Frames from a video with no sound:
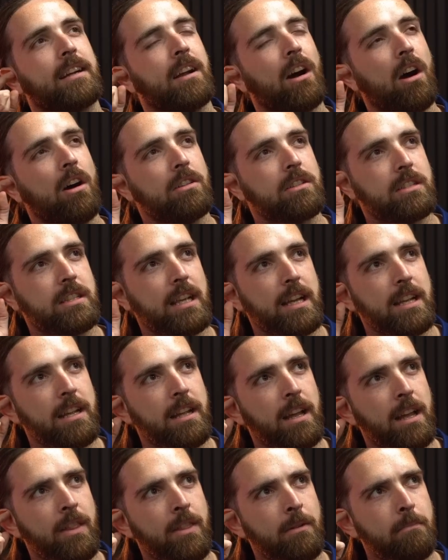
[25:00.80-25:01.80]
can't say
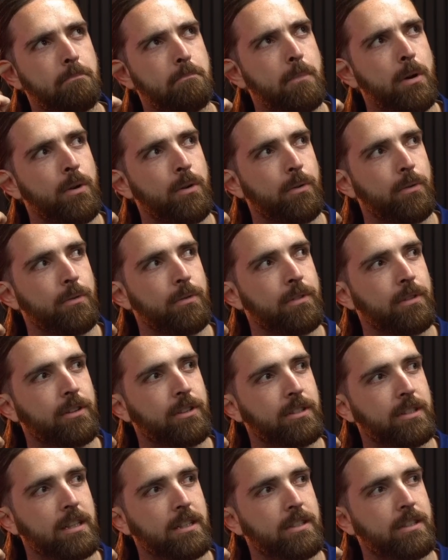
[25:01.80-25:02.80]
the moon
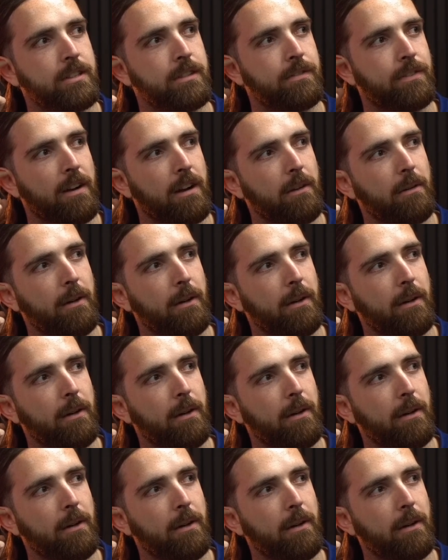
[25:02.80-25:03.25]
because that's too far